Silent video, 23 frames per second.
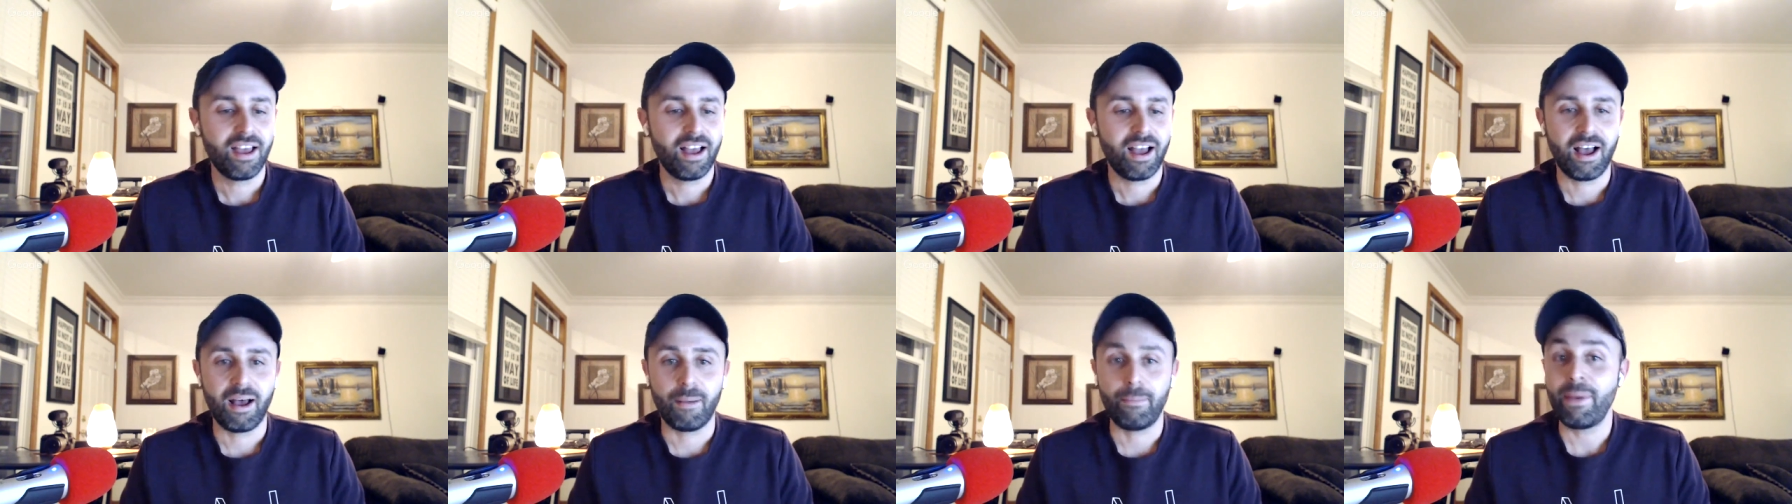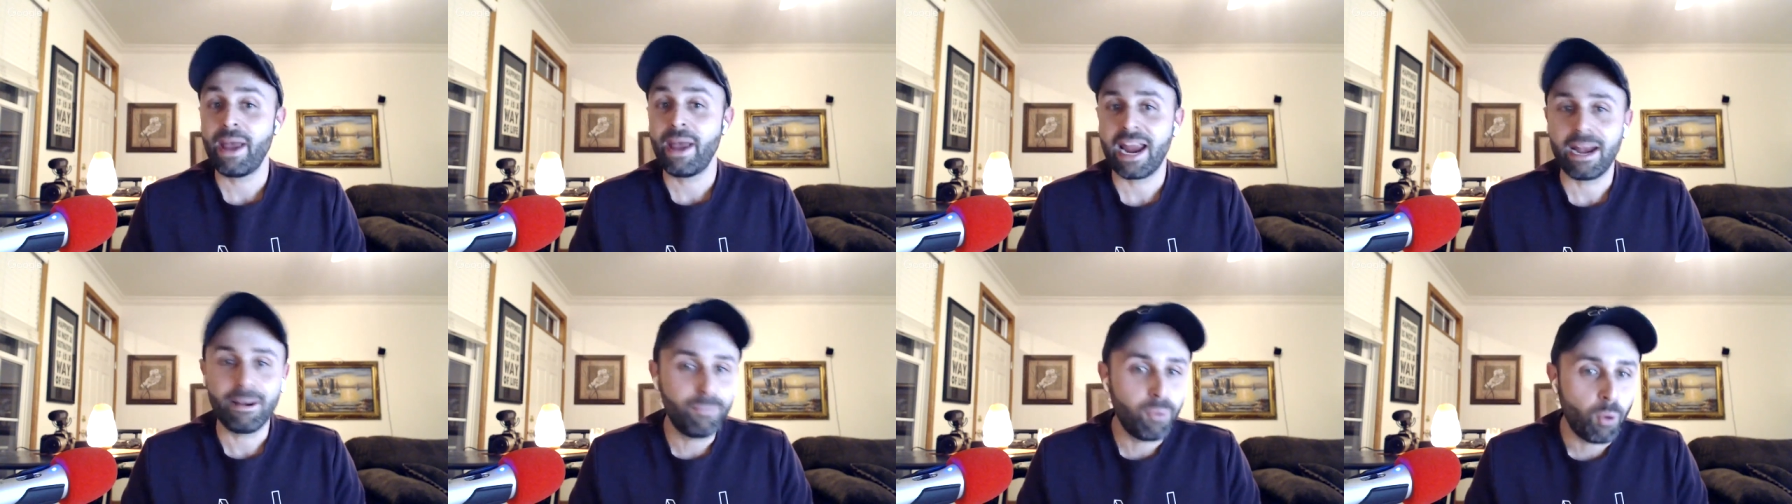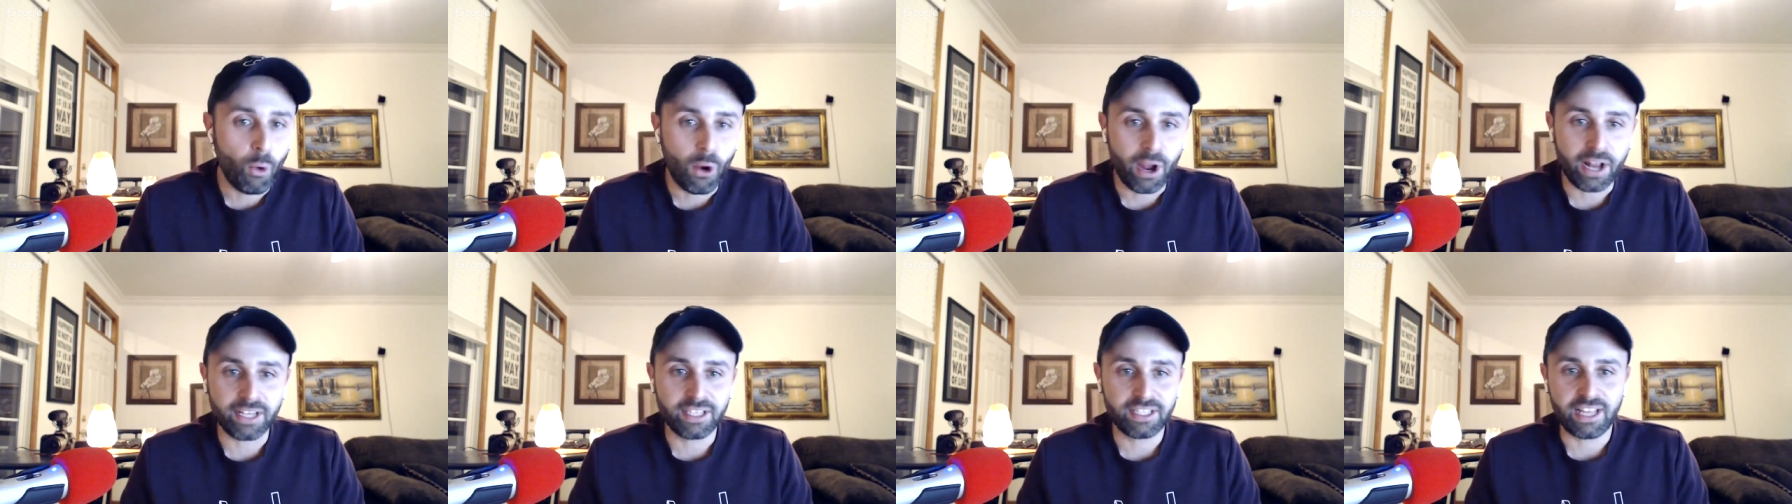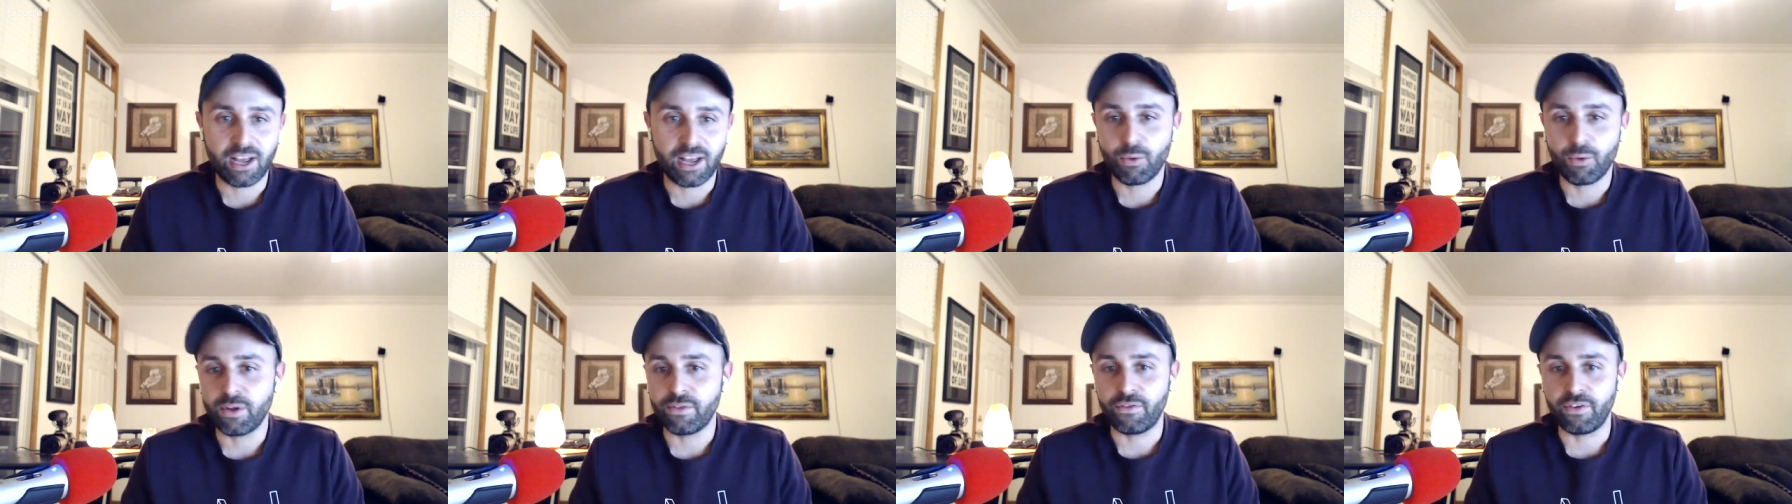uh, pain points
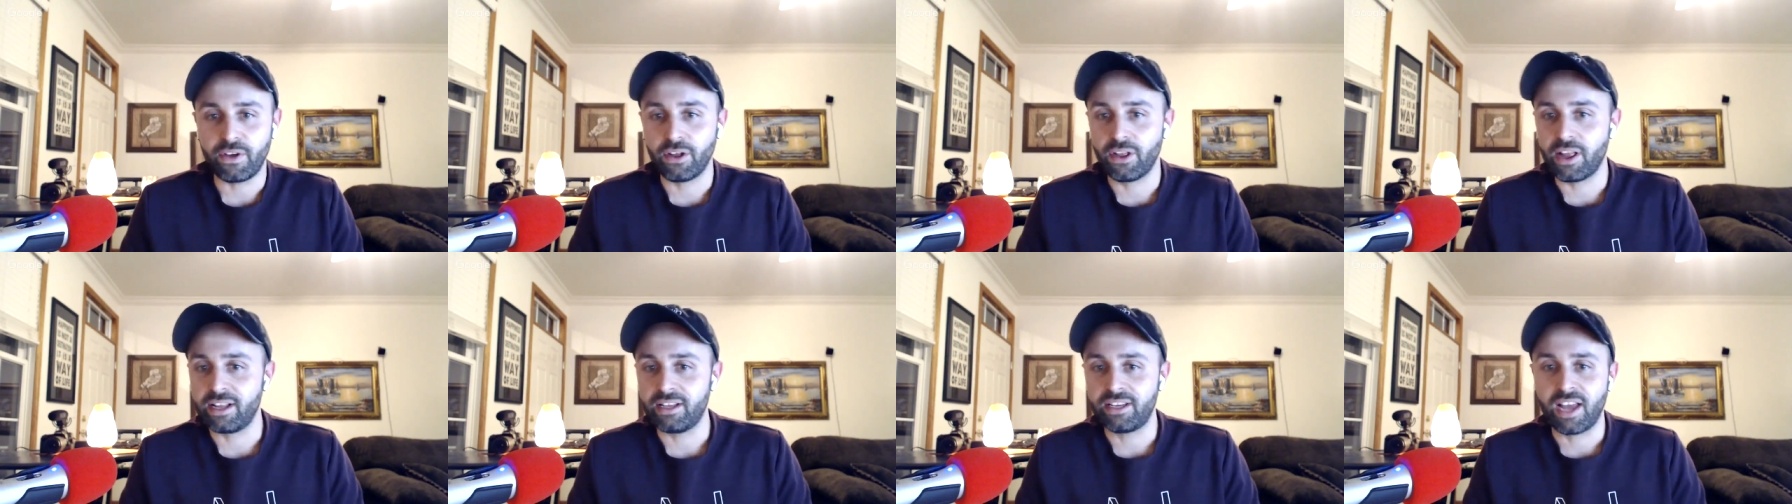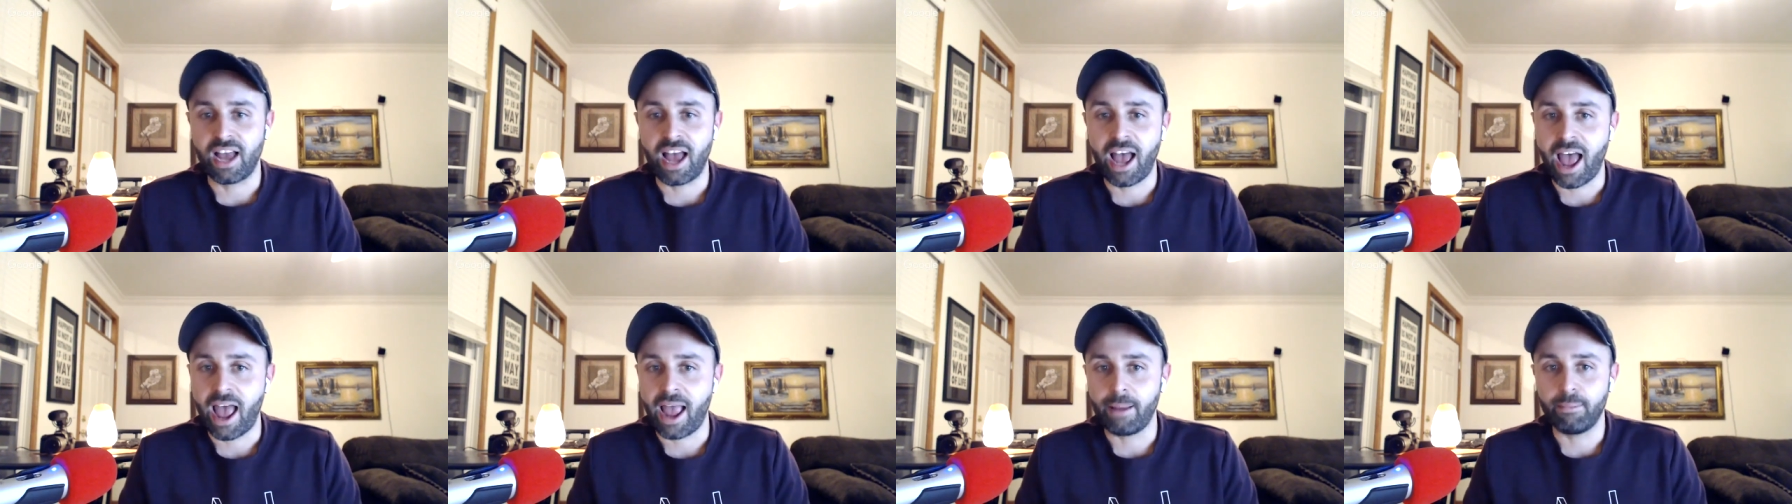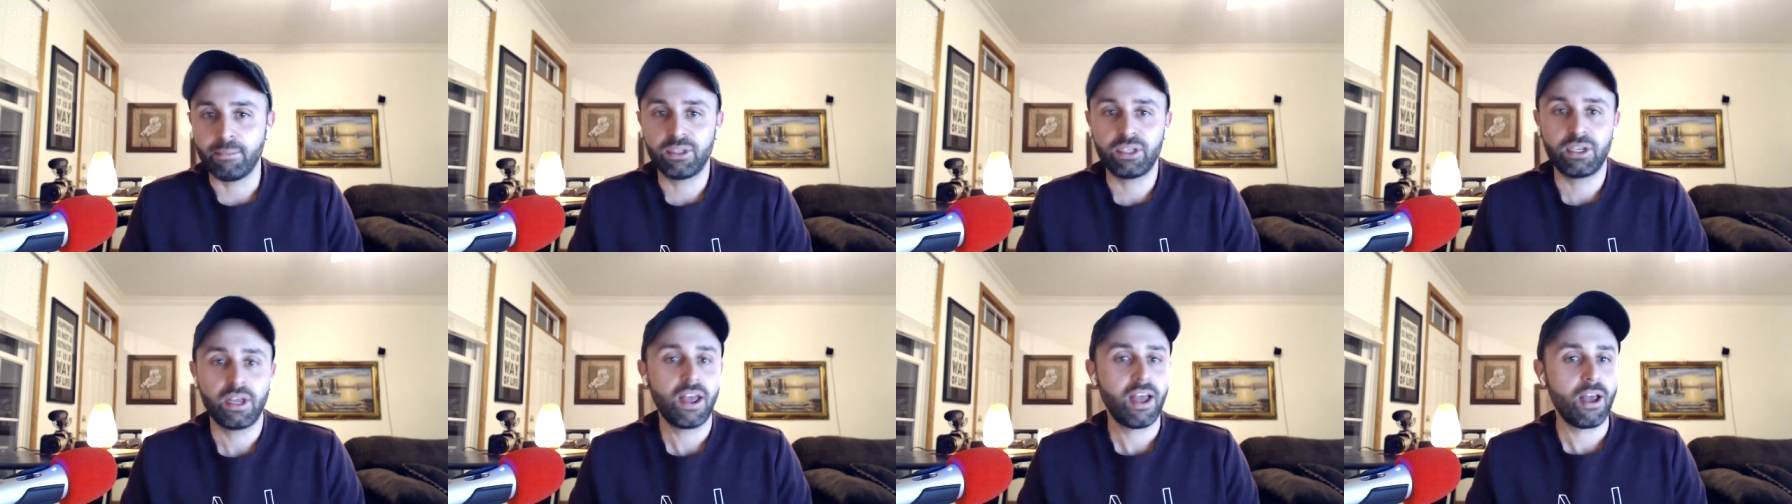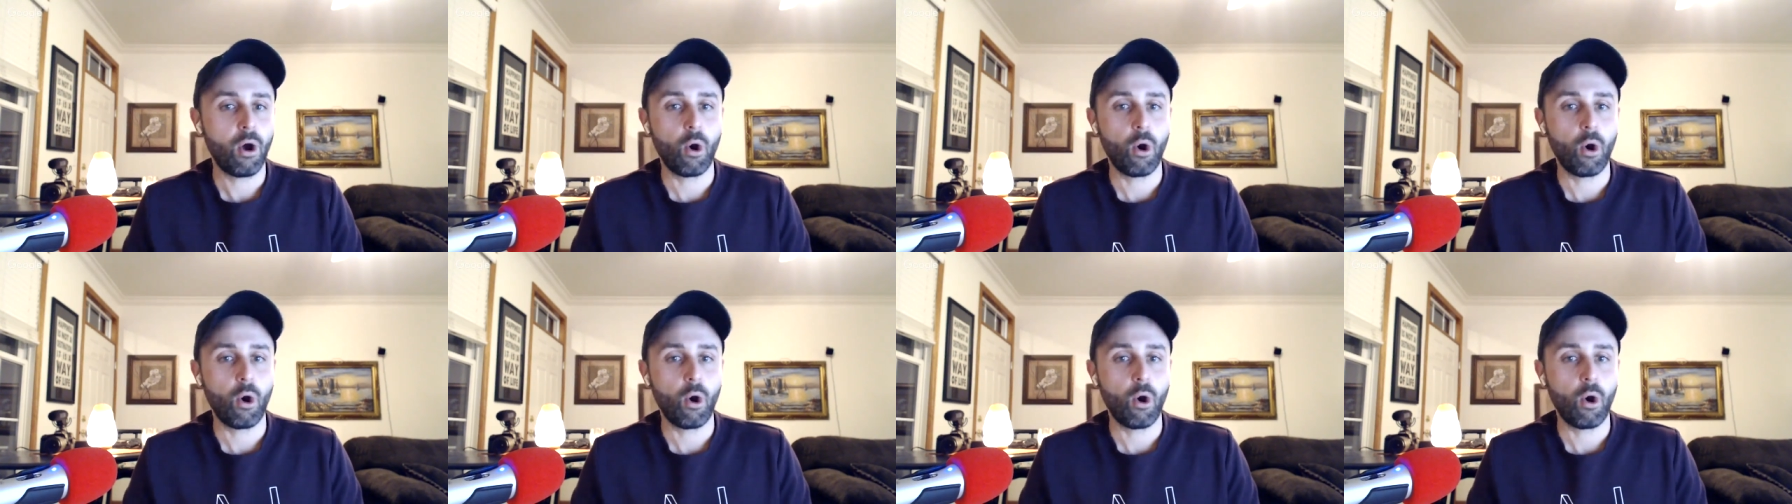that we feel at times,